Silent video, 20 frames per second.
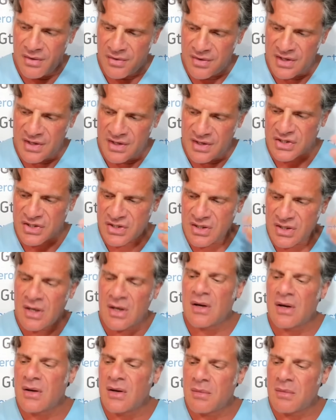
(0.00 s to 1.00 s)
this
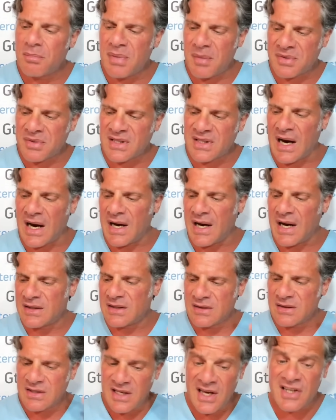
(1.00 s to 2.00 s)

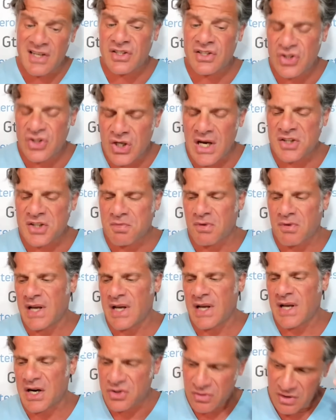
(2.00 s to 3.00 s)
peptide kicks GH
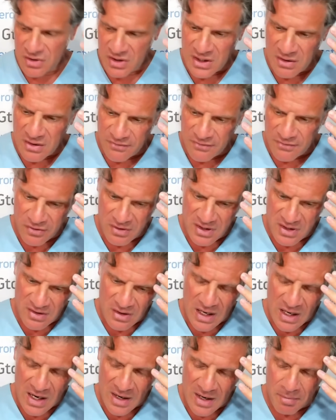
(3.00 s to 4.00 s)
production from in
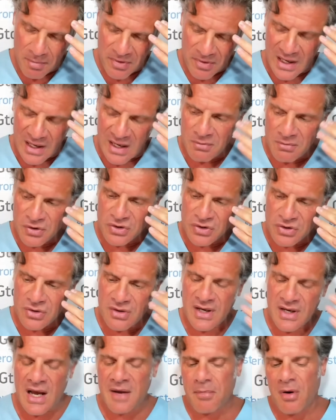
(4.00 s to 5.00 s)
the hypothalamus to
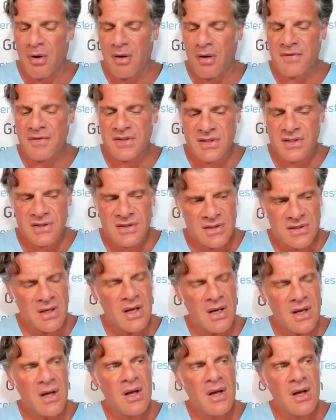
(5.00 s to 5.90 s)
the hypophysis.